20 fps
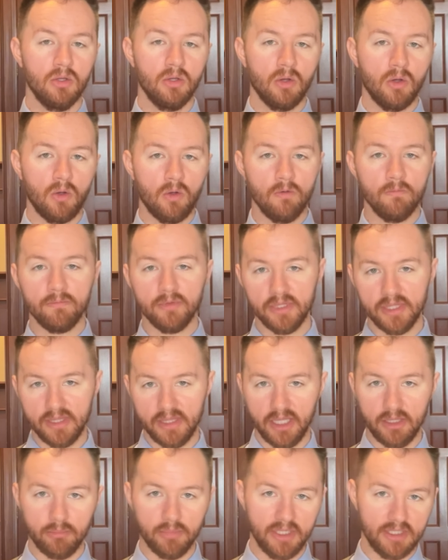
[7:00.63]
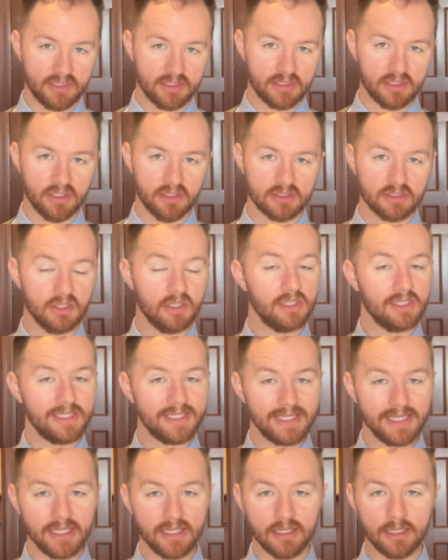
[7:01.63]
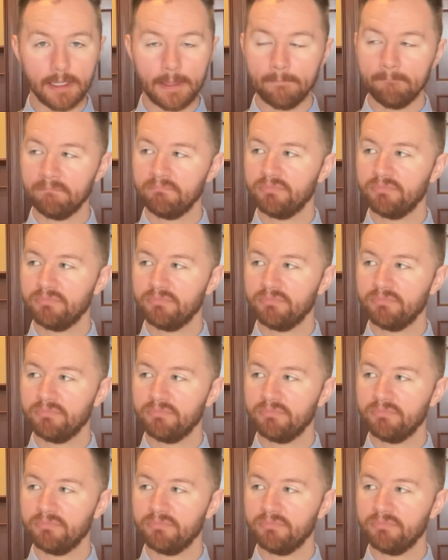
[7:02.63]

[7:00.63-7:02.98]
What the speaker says: Hopefully that makes sense. Again,